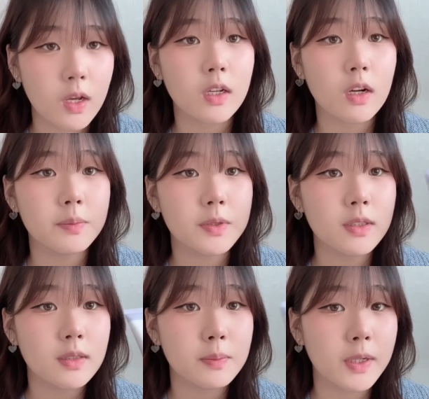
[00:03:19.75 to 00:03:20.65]
it comes in
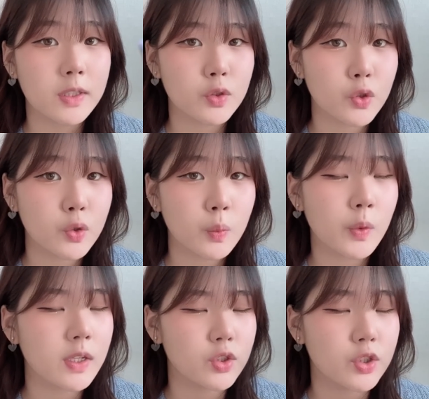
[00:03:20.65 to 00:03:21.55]
this big tube
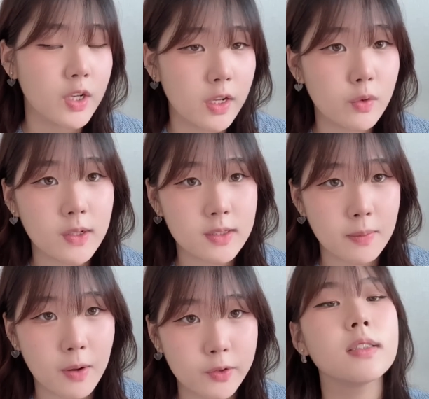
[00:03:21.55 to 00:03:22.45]
with a generous
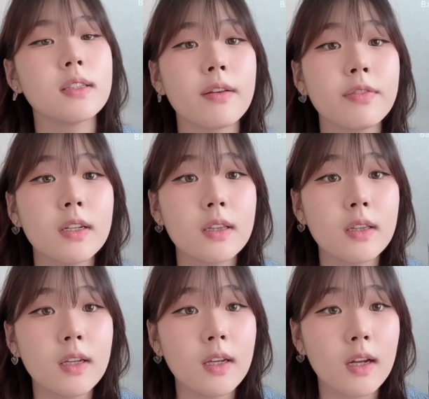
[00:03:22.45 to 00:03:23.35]
amount. It's
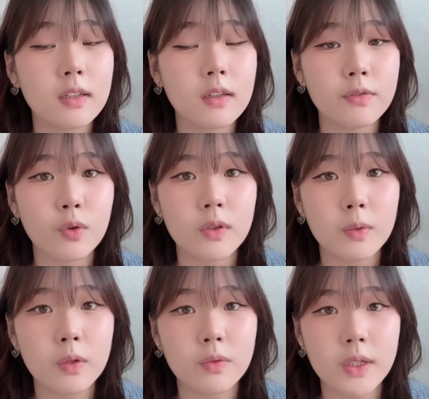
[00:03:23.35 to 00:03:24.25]
definitely at an
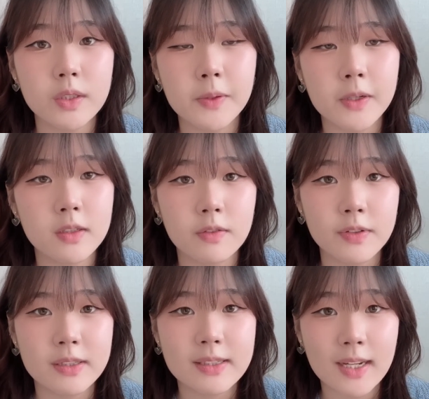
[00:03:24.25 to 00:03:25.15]
affordable range because of
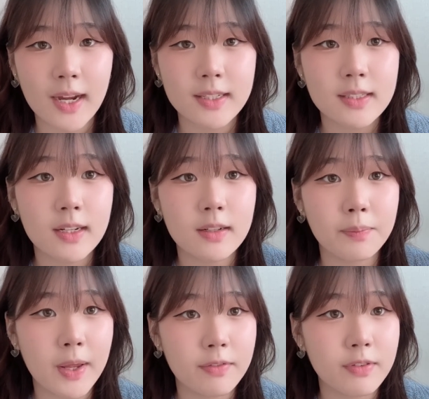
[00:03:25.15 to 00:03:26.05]
its size and the
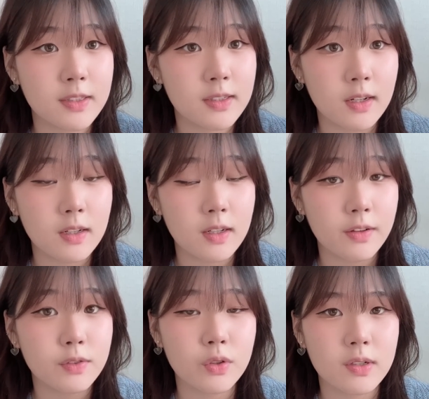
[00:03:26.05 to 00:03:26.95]
benefits that it
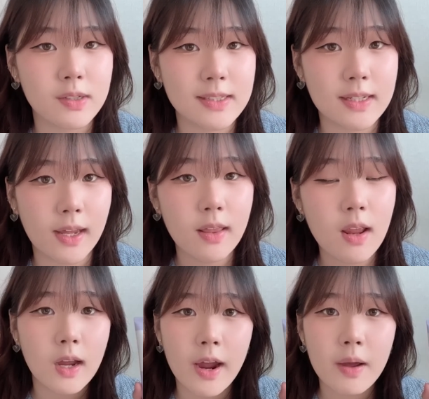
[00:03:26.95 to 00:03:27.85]
gives to your skin.
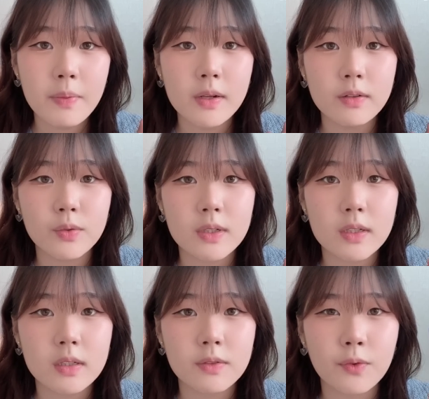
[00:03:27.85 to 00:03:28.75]
I have been using
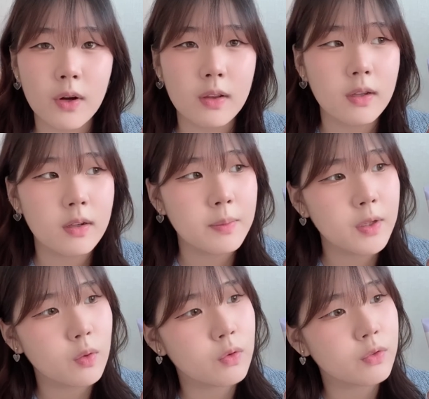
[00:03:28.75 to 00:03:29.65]
this for a little
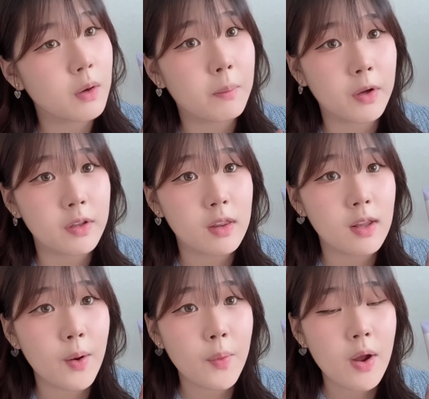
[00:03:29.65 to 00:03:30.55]
bit over a month
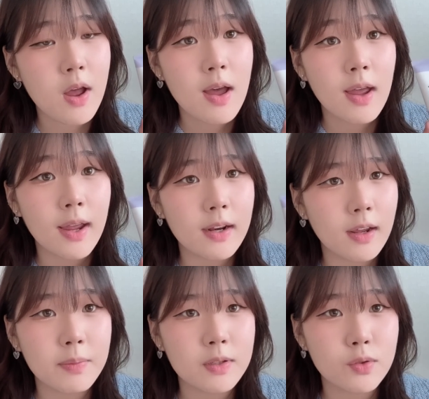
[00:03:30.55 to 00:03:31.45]
now. And
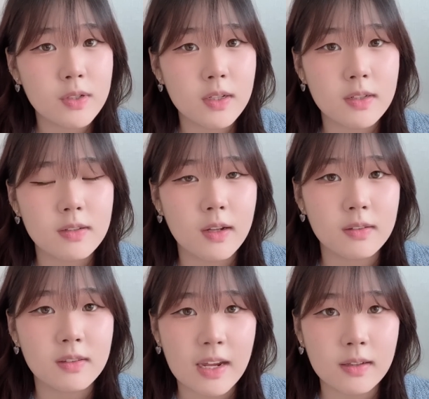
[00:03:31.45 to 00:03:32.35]
I've been using this
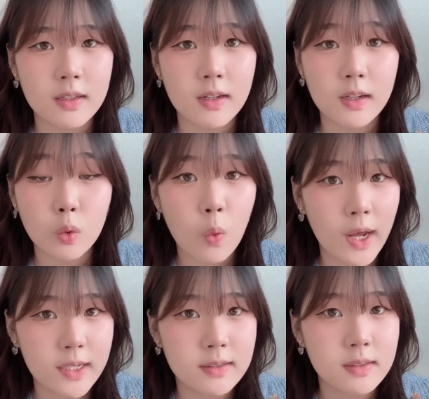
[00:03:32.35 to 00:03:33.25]
like daily, like
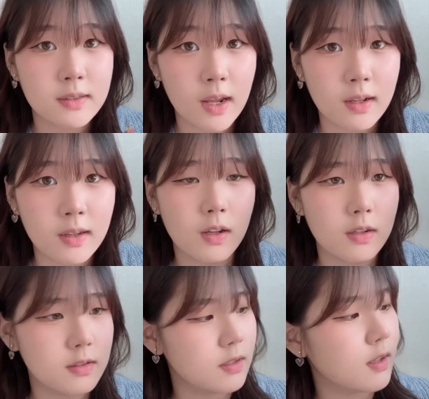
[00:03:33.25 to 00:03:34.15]
twice daily.
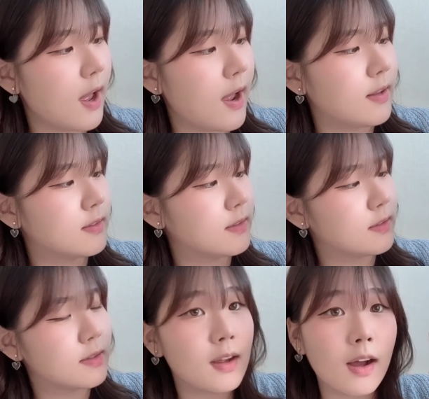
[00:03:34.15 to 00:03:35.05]
Still
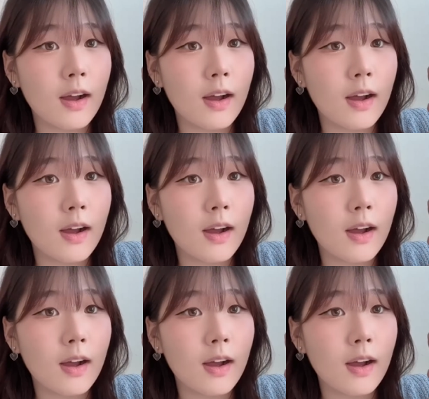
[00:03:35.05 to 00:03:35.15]
has